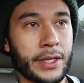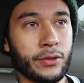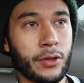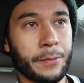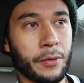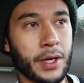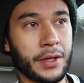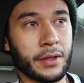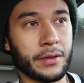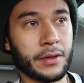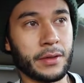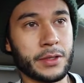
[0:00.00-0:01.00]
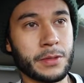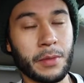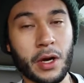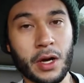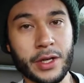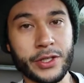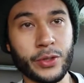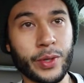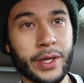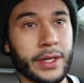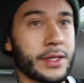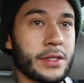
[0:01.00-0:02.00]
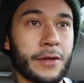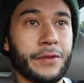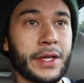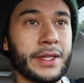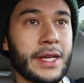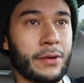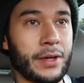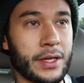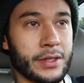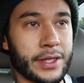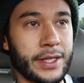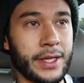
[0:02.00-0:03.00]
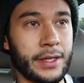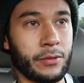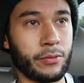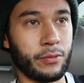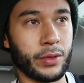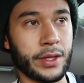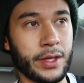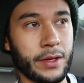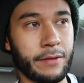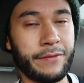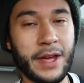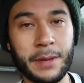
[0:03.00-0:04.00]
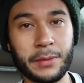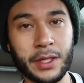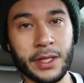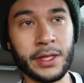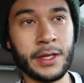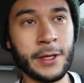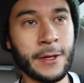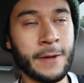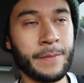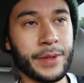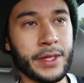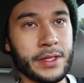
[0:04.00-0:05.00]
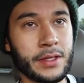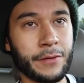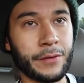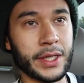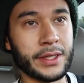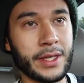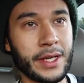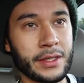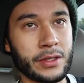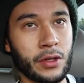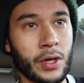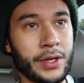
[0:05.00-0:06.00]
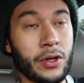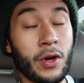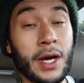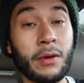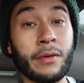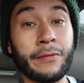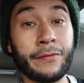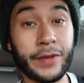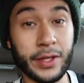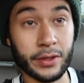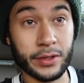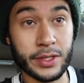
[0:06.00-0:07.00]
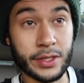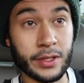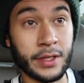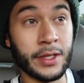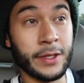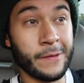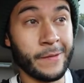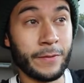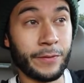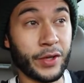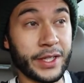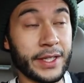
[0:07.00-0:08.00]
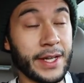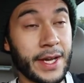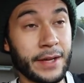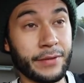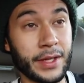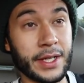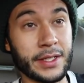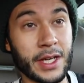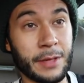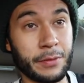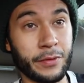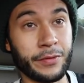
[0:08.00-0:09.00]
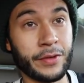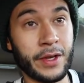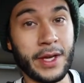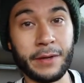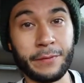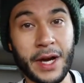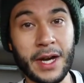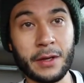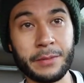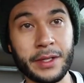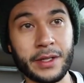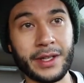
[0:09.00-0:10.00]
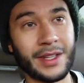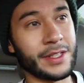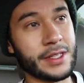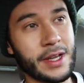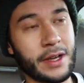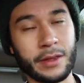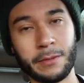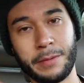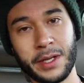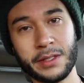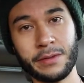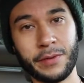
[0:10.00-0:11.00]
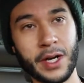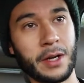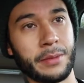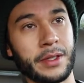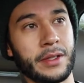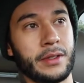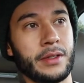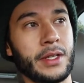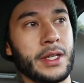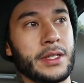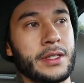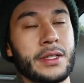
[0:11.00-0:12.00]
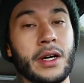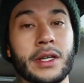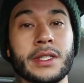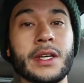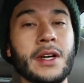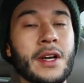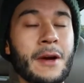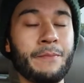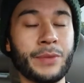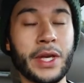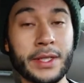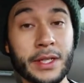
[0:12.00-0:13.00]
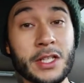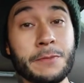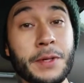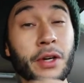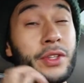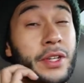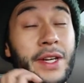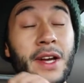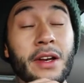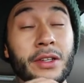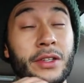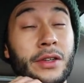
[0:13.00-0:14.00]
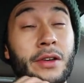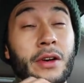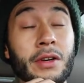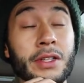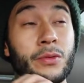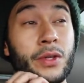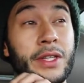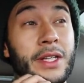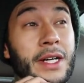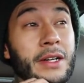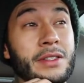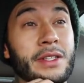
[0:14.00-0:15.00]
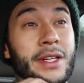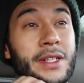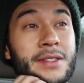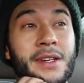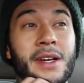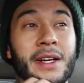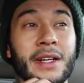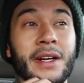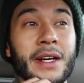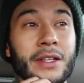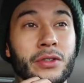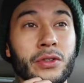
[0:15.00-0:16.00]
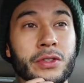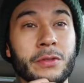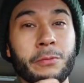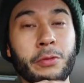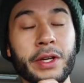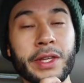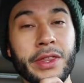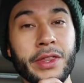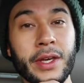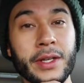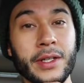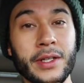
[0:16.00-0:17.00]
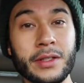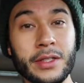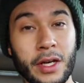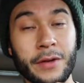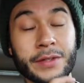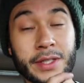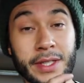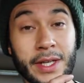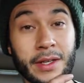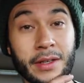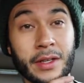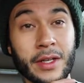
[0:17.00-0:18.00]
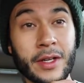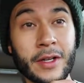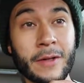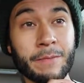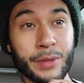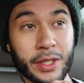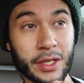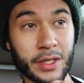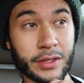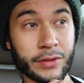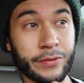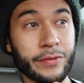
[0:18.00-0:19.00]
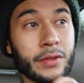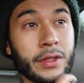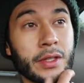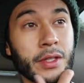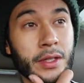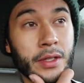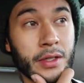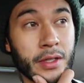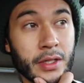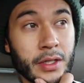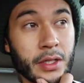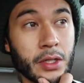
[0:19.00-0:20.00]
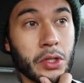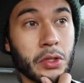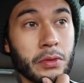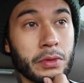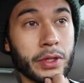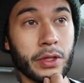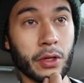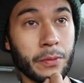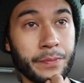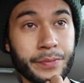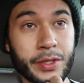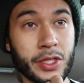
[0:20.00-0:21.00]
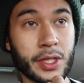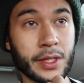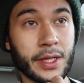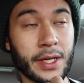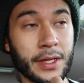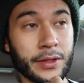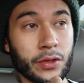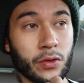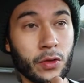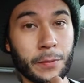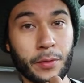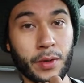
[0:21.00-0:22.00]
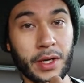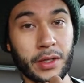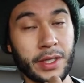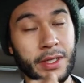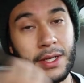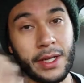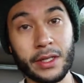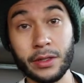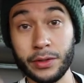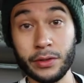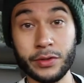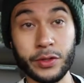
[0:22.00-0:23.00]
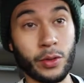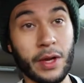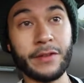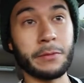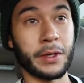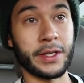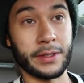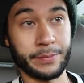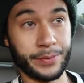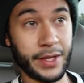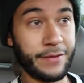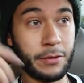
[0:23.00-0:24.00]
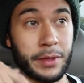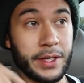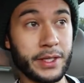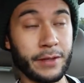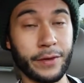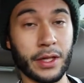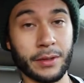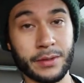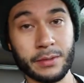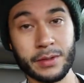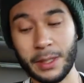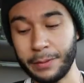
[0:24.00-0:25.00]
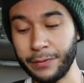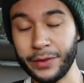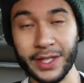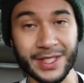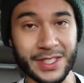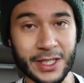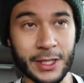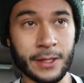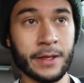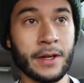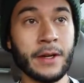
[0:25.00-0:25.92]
grew up around some arguing and stuff like that when I was a kid with family and stuff like that. So I know how it feels to freaking have that type of environment. And it's not the best environment. It sucks. It does build your character, though. That's one thing I'll say, is that I grew some pretty thick, tough skin because of the, you know, shit that I grew up around. And you too. Everybody develops some type of thick skin.